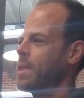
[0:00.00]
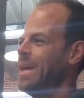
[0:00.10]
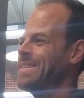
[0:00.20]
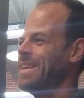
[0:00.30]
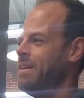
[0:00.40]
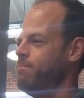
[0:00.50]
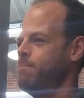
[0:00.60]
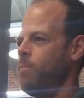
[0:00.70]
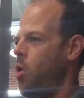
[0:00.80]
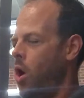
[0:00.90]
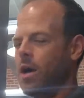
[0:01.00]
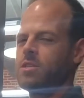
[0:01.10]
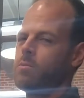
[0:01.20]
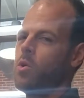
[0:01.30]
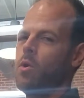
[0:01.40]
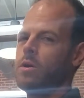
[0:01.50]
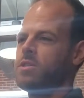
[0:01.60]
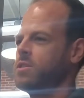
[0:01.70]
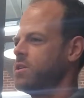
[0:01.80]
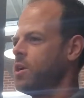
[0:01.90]
It's a Awesome
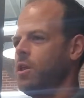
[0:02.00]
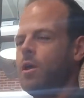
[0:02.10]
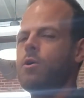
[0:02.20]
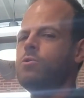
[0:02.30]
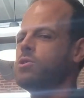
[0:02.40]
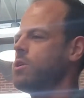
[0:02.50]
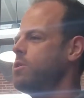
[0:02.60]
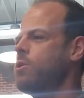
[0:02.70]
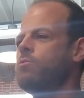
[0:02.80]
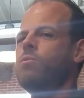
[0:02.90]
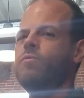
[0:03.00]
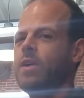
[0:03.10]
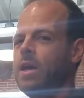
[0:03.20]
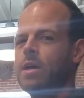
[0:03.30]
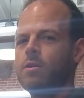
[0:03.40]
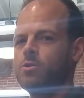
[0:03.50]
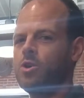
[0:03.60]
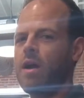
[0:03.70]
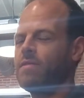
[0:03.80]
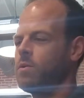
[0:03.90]
course, closed, no vehicular
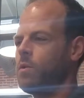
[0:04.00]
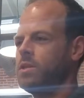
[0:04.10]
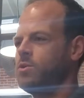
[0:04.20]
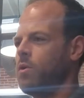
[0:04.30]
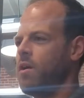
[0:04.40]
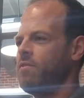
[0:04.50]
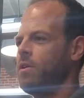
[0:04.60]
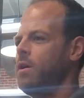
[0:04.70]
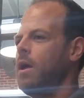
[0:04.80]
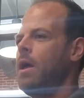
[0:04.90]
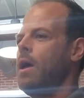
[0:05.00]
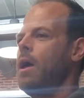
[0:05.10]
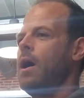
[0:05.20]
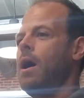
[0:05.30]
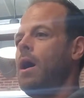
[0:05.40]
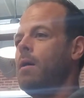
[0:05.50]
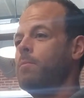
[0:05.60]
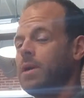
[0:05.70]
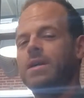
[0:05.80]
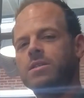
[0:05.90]
traffic whatsoever.
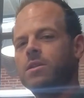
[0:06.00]
But it is